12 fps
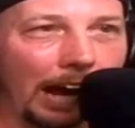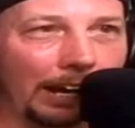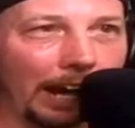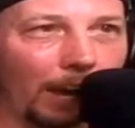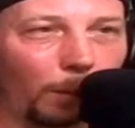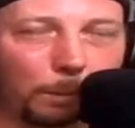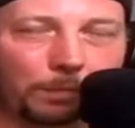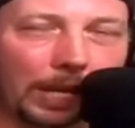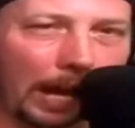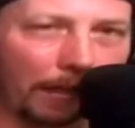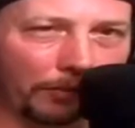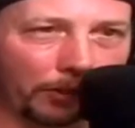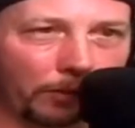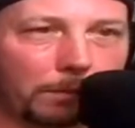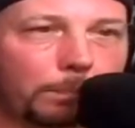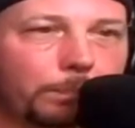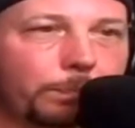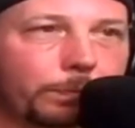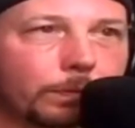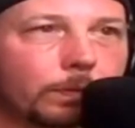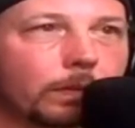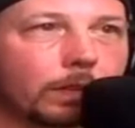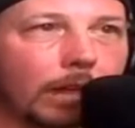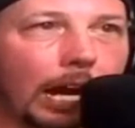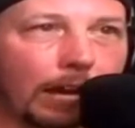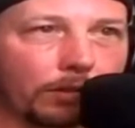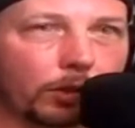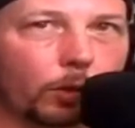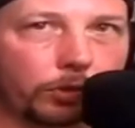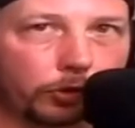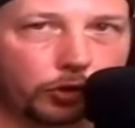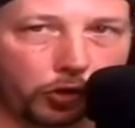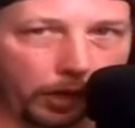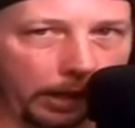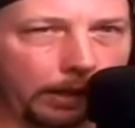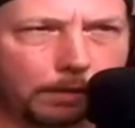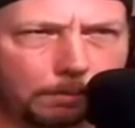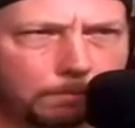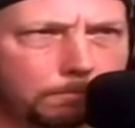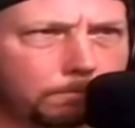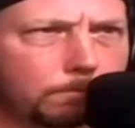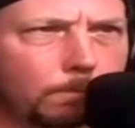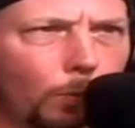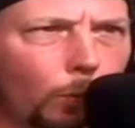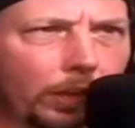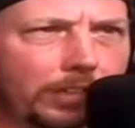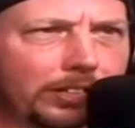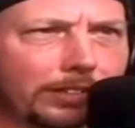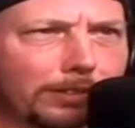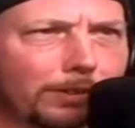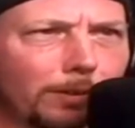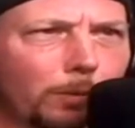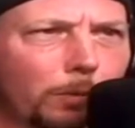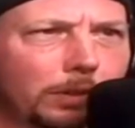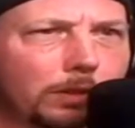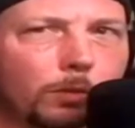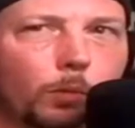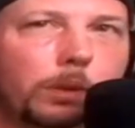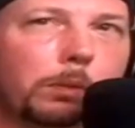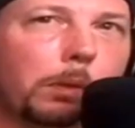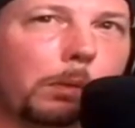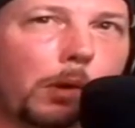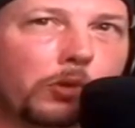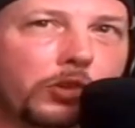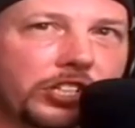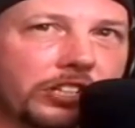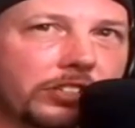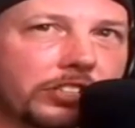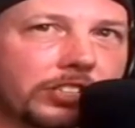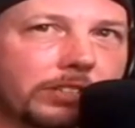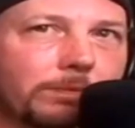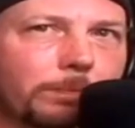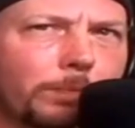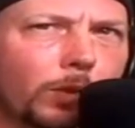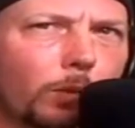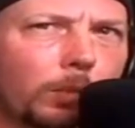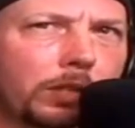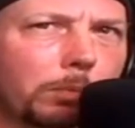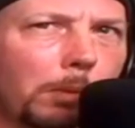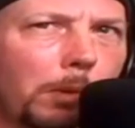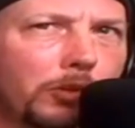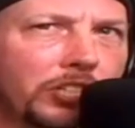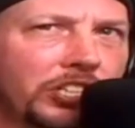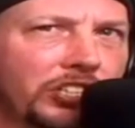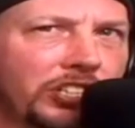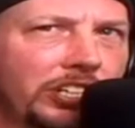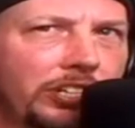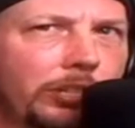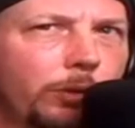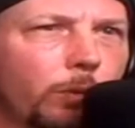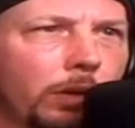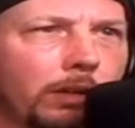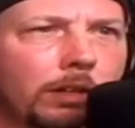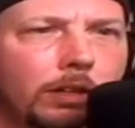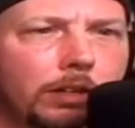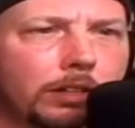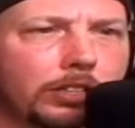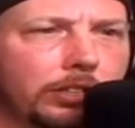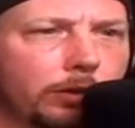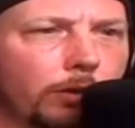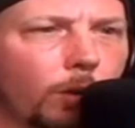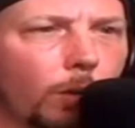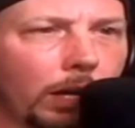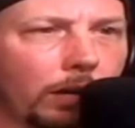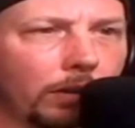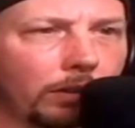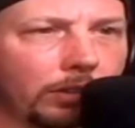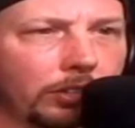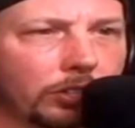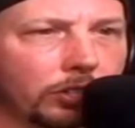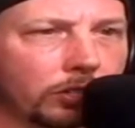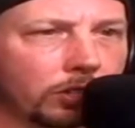Now, after going through training, what promotions did you go out and